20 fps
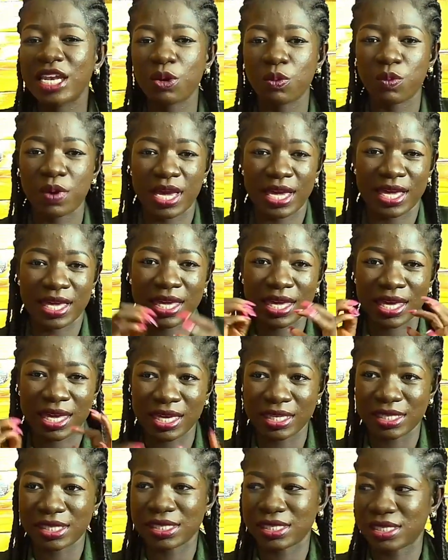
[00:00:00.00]
And they were
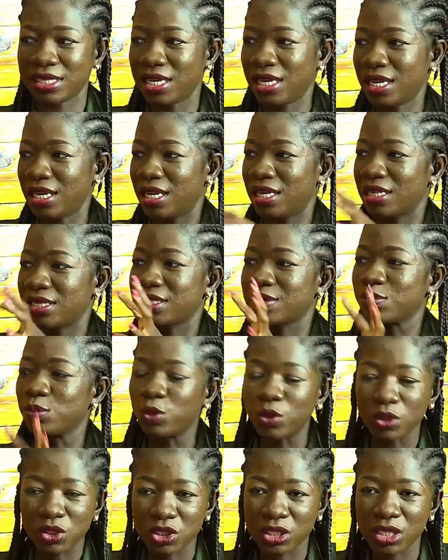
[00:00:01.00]
kissing and
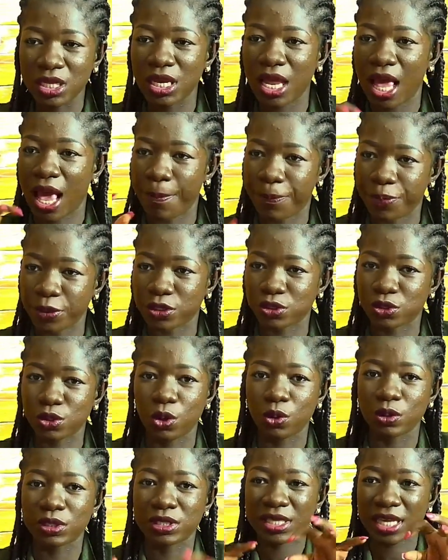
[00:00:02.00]
smooching
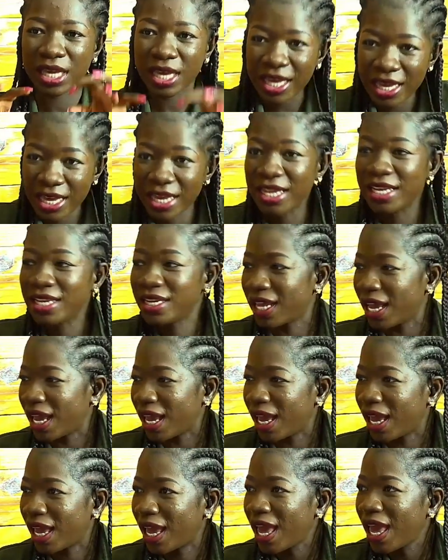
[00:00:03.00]
episodes in
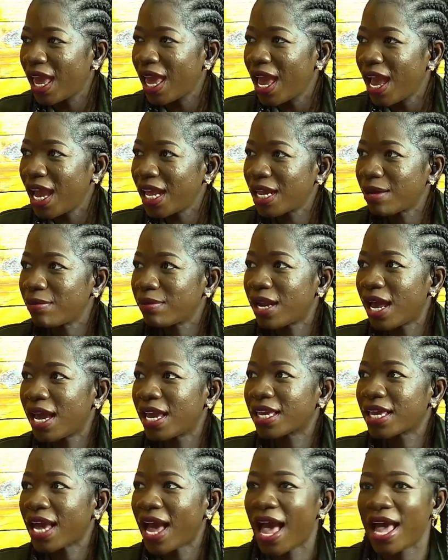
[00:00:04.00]
there. And I'm
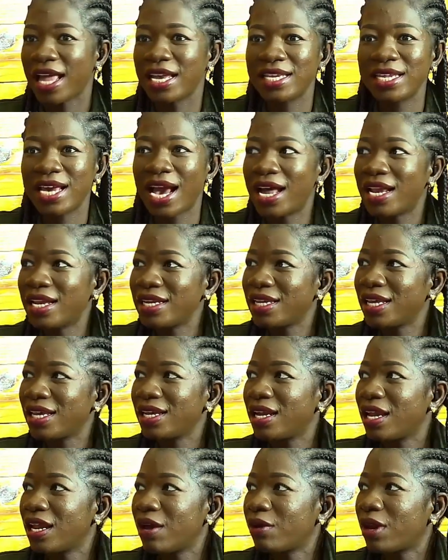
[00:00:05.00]
like, and
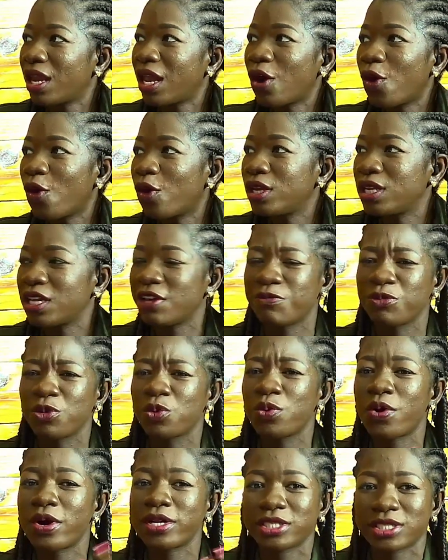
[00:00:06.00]
I'm like, oh, they've
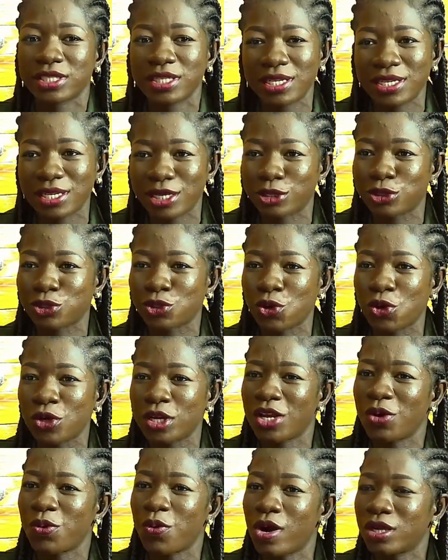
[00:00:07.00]
been watching the
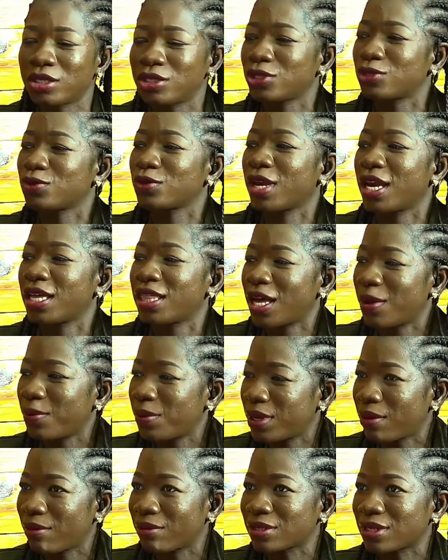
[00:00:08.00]
show. They watch it
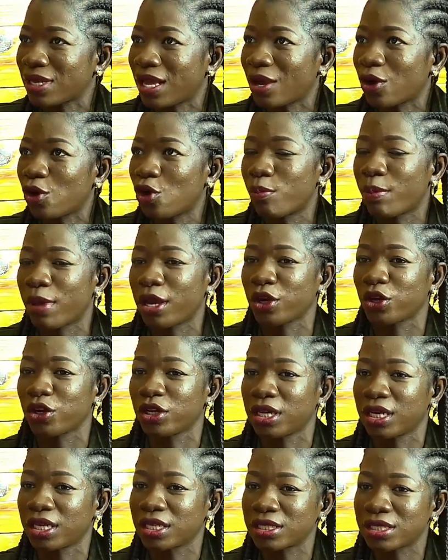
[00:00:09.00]
together with. I was like, oh my
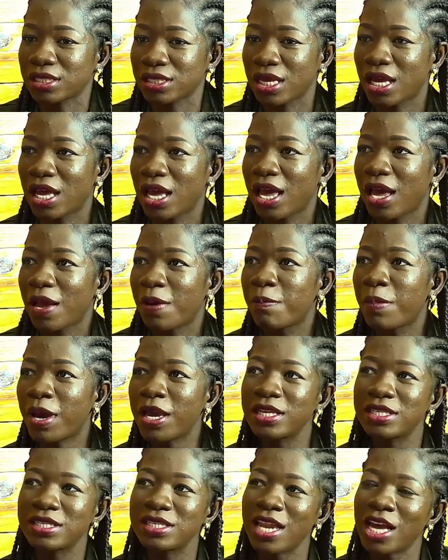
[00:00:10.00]
goodness.
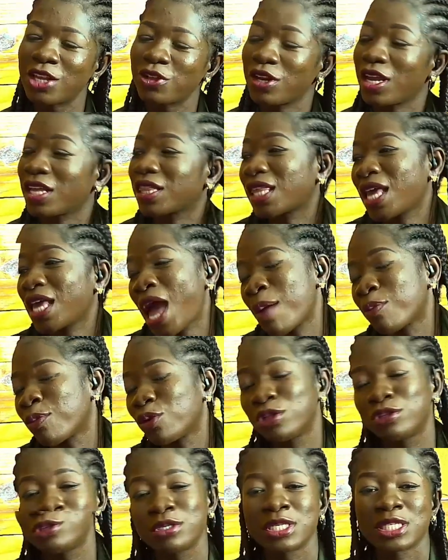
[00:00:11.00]
But you see, that's not the time
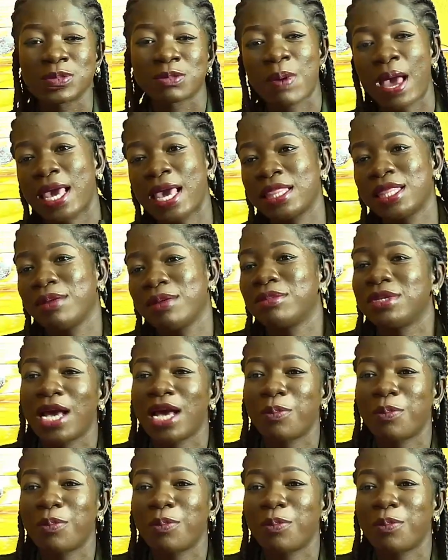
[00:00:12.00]
I'm going to inspire them.